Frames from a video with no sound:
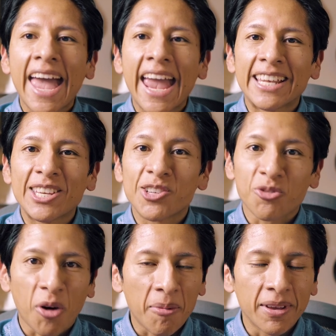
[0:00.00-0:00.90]
any
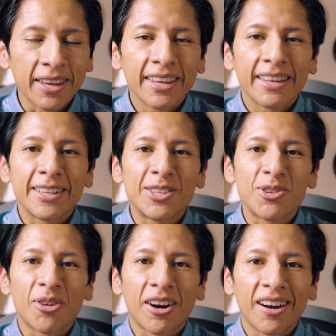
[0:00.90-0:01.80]
strumming that
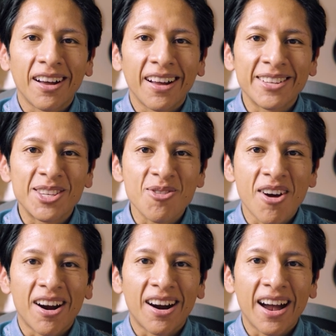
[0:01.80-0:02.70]
you
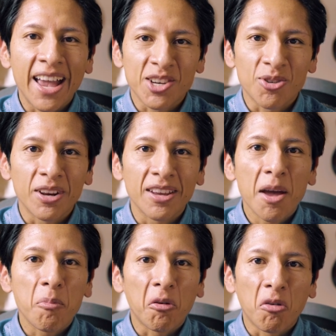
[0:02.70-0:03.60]
are actually
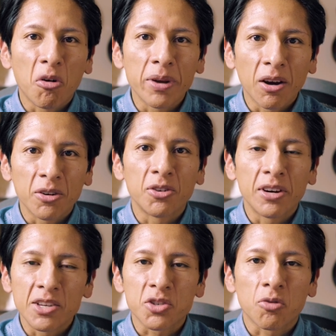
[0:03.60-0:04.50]
performing on your
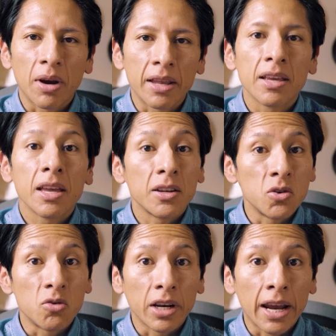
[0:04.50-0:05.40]
instrument
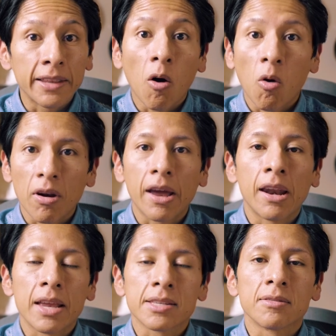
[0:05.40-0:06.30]
during an
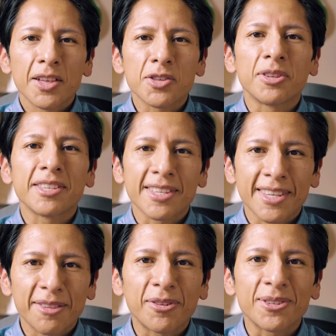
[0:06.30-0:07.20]
online lesson. So
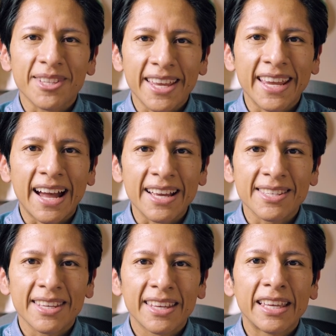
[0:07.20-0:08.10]
this is it for today,
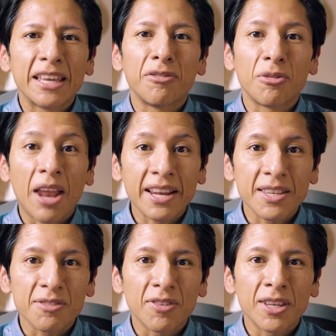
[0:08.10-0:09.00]
guys. If you
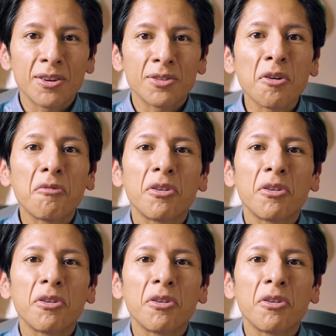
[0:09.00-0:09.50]
like this video,